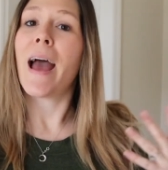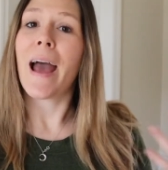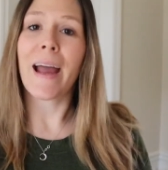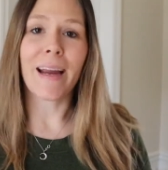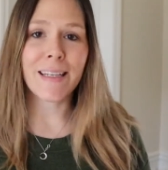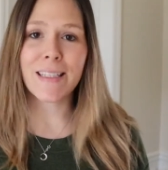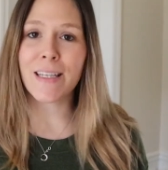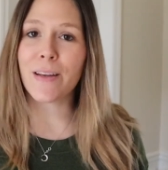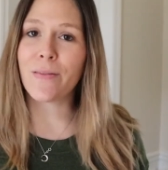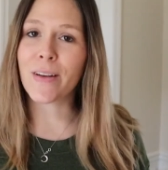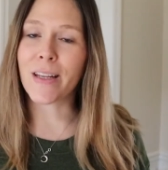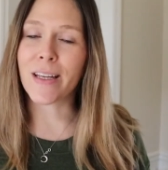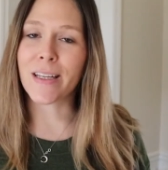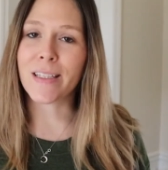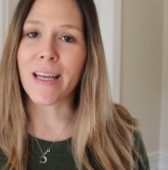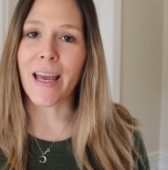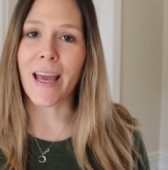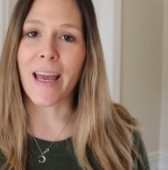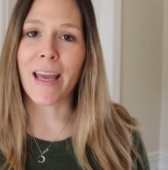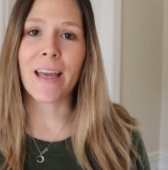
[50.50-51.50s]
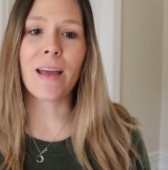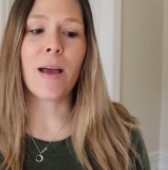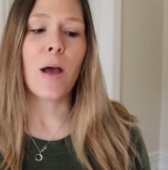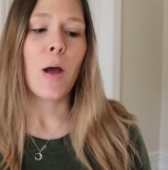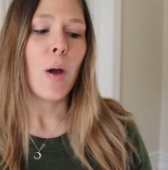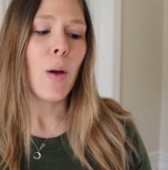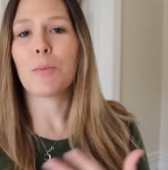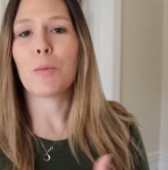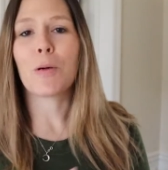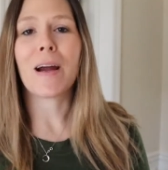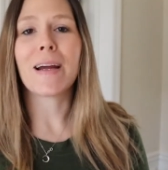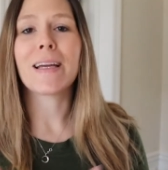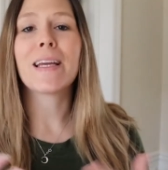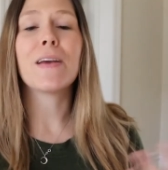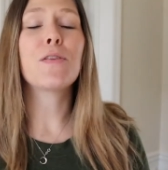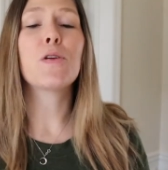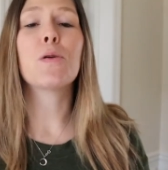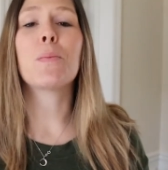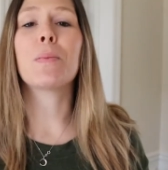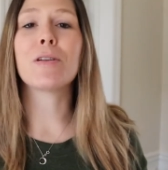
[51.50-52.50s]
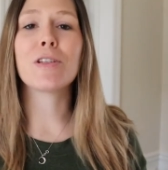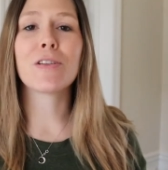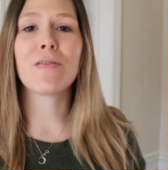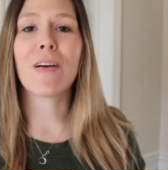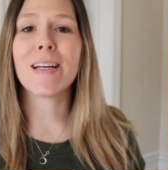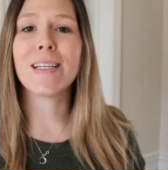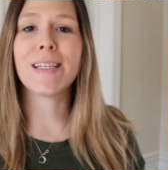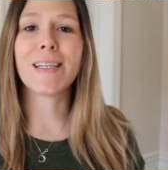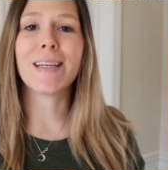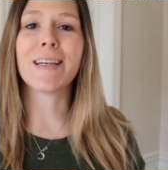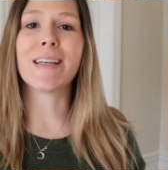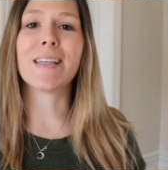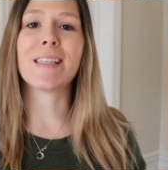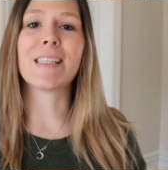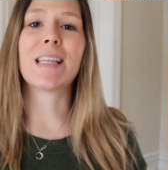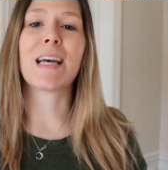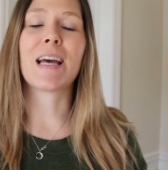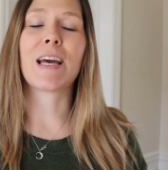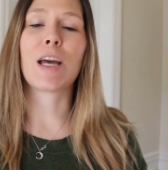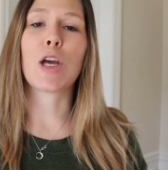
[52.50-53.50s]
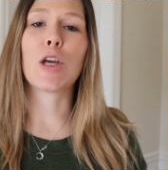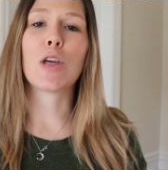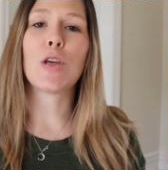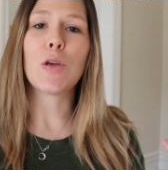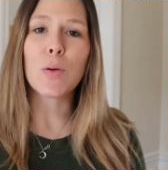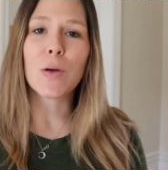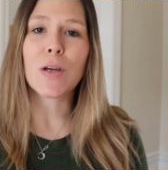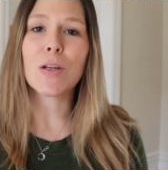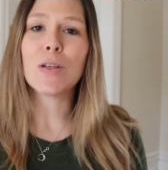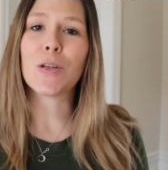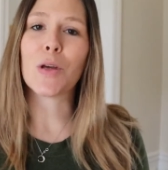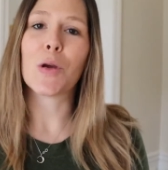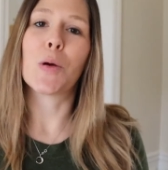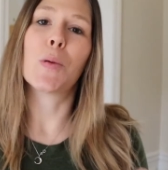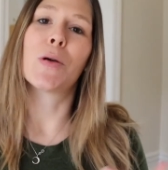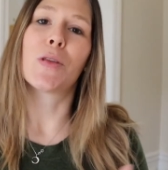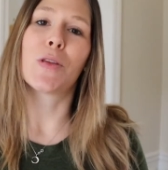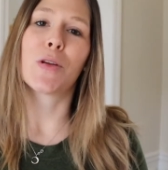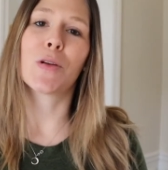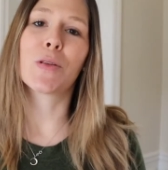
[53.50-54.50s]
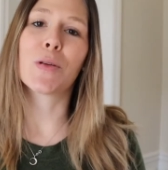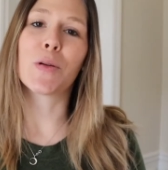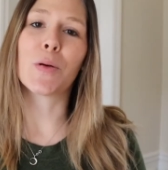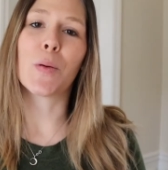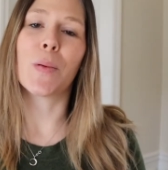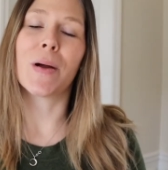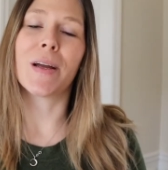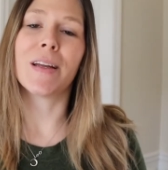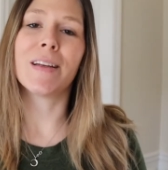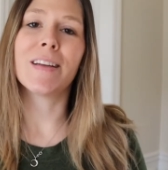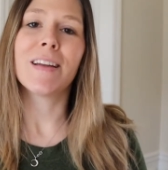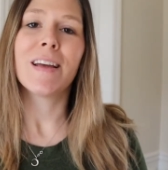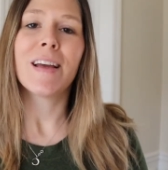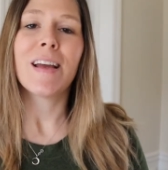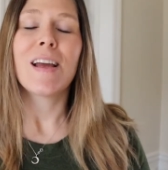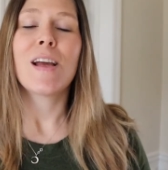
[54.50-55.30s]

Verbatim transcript: activity day where I give you a bunch of ideas that you can do with your little one.